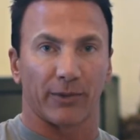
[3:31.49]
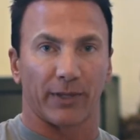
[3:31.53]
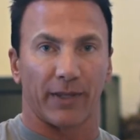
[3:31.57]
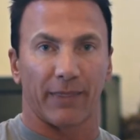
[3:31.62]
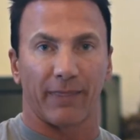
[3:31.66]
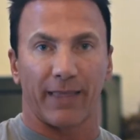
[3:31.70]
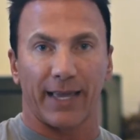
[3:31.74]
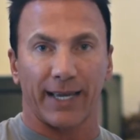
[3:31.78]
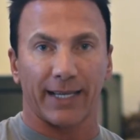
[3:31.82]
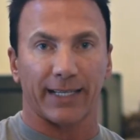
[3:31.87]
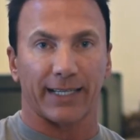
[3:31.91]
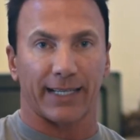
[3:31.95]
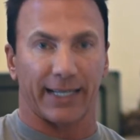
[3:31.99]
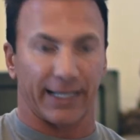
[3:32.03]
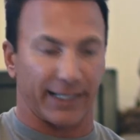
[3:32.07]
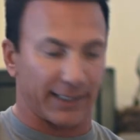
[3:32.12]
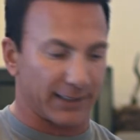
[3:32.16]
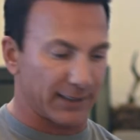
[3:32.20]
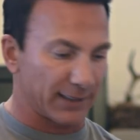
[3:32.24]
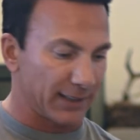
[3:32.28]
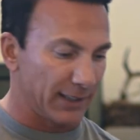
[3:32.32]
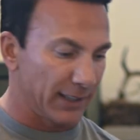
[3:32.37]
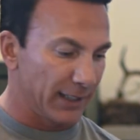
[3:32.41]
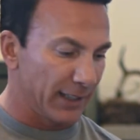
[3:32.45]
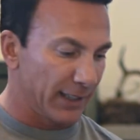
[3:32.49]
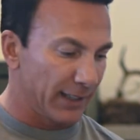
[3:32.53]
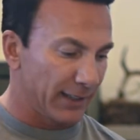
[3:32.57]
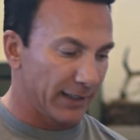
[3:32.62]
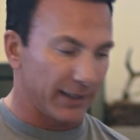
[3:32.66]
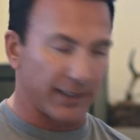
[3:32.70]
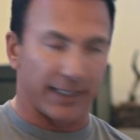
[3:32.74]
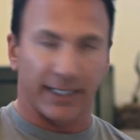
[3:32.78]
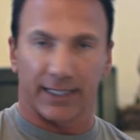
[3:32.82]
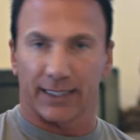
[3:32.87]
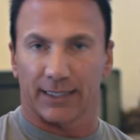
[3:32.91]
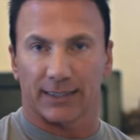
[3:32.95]
In that case, the
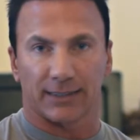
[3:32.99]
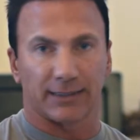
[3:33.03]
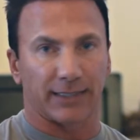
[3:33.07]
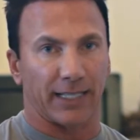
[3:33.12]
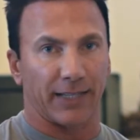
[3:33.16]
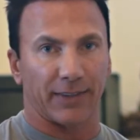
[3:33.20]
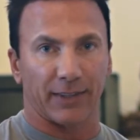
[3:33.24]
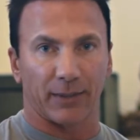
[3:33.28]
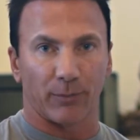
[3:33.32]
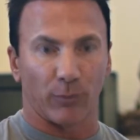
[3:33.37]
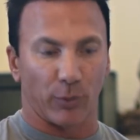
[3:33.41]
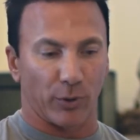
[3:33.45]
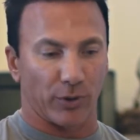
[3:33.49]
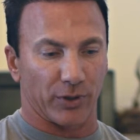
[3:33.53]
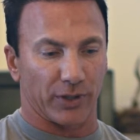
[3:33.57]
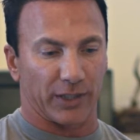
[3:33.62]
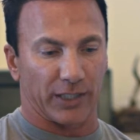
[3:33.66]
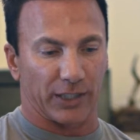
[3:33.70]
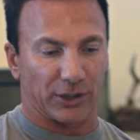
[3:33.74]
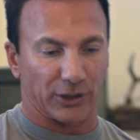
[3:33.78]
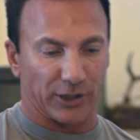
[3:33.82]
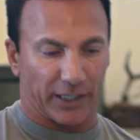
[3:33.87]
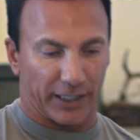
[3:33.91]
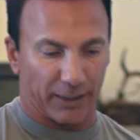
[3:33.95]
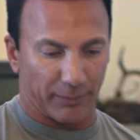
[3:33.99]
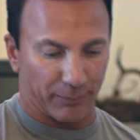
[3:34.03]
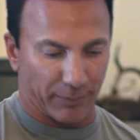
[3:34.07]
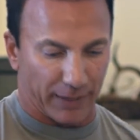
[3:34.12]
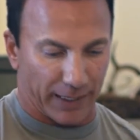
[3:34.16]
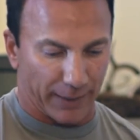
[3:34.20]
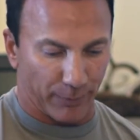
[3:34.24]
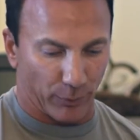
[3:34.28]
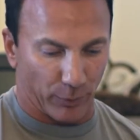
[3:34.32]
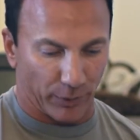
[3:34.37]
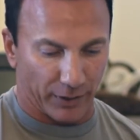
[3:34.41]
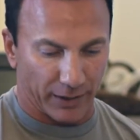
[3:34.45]
gun is nothing more than a giant
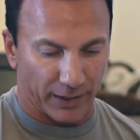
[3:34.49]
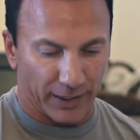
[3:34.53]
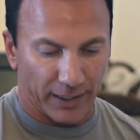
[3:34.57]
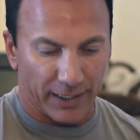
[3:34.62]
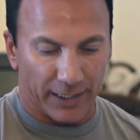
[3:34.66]
paperweight.